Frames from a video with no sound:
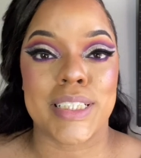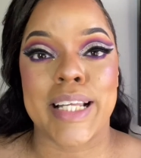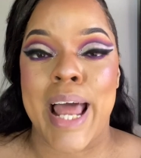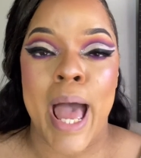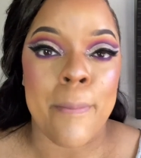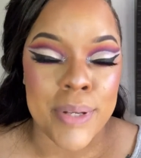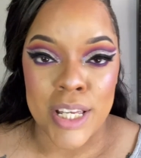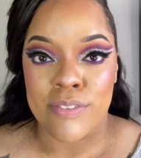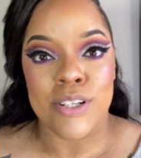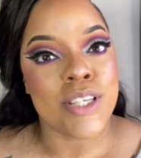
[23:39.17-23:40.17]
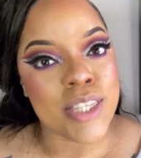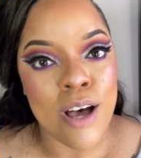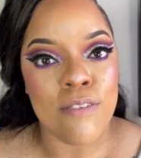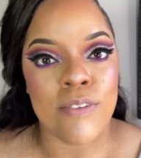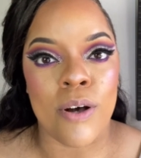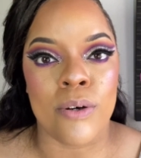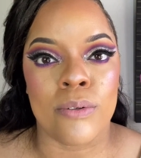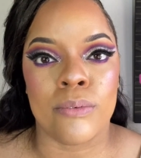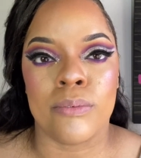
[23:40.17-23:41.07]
going to happen if your cell phone,